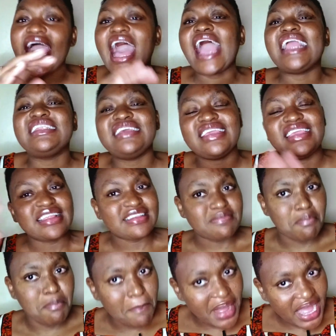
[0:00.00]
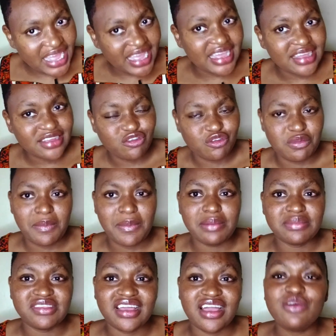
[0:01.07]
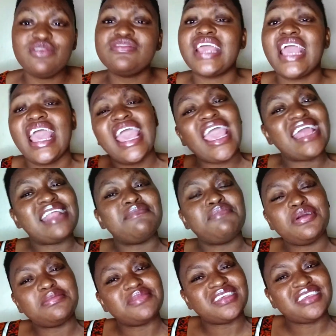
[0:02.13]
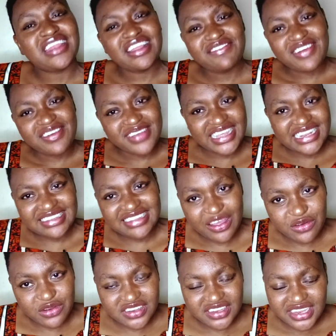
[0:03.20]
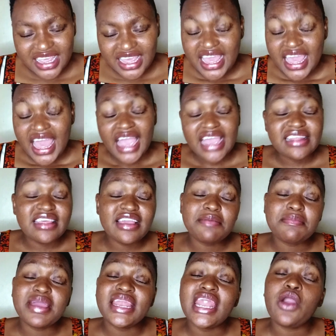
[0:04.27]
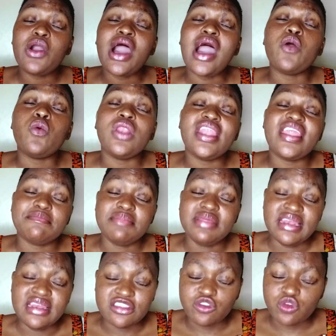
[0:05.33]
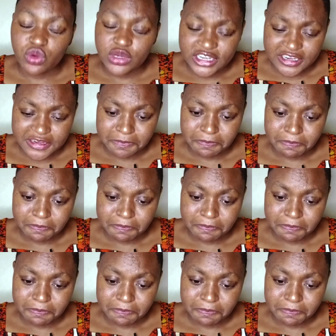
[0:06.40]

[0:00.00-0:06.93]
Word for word: I take it back to my mom's account and boom, she never finds out. I think by now I would have been disowned.